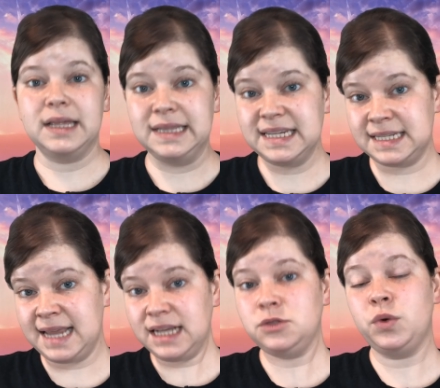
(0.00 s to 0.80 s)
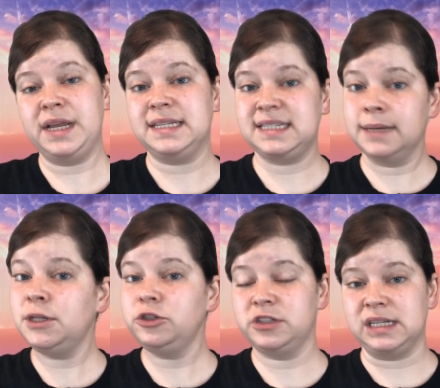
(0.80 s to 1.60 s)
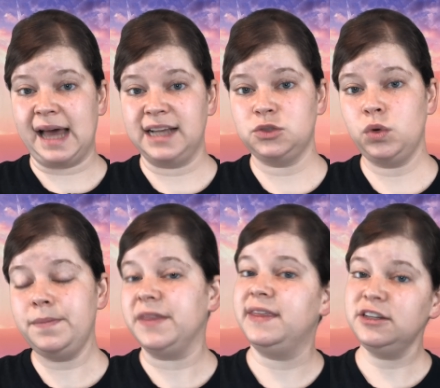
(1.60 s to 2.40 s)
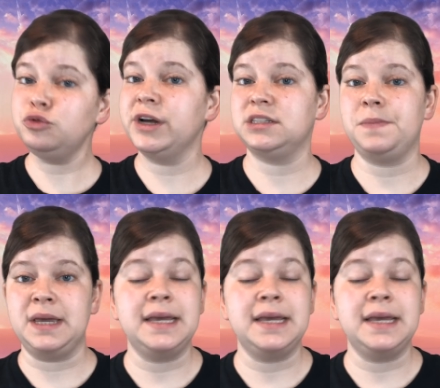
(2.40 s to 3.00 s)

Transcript: This next one is similar to the last one, but this recipe